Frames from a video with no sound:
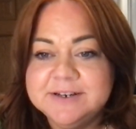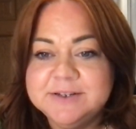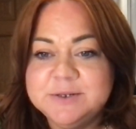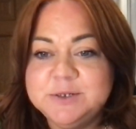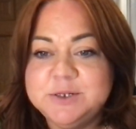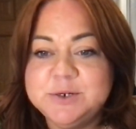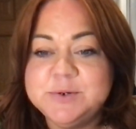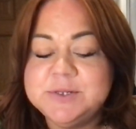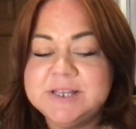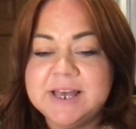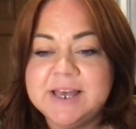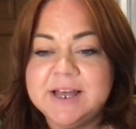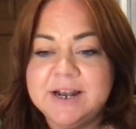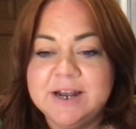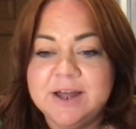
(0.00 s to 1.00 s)
So do say
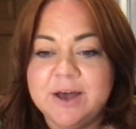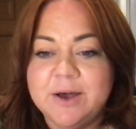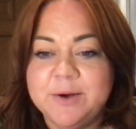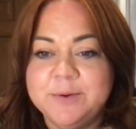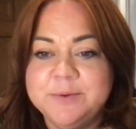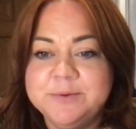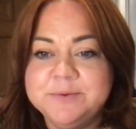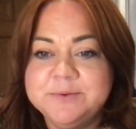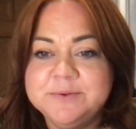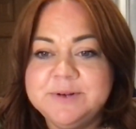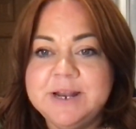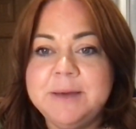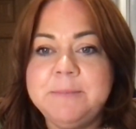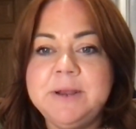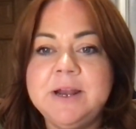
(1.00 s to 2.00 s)
hello.
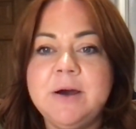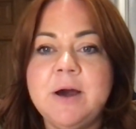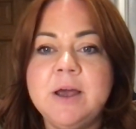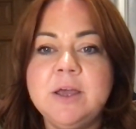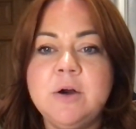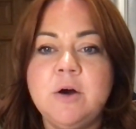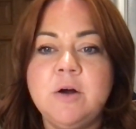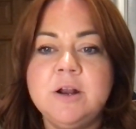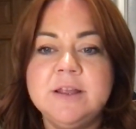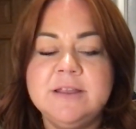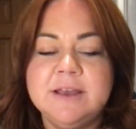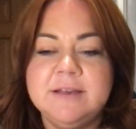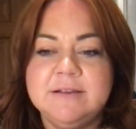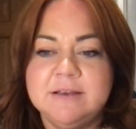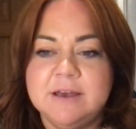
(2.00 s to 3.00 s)
Let me know how your
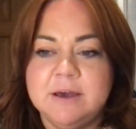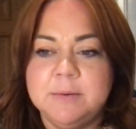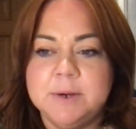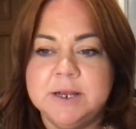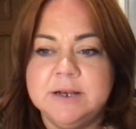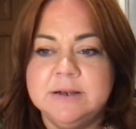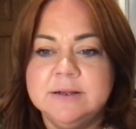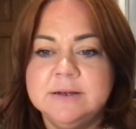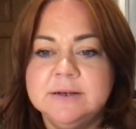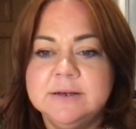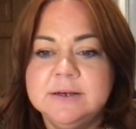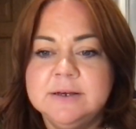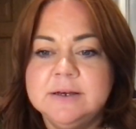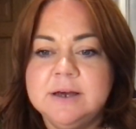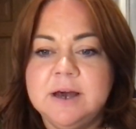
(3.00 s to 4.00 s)
holidays are going.
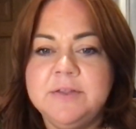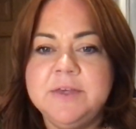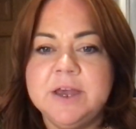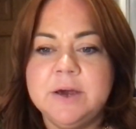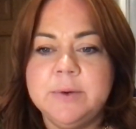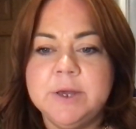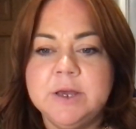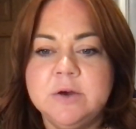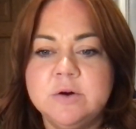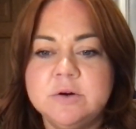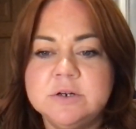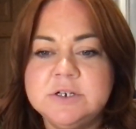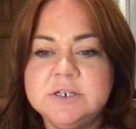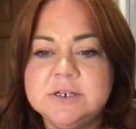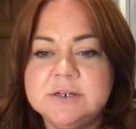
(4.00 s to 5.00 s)
Are they going good?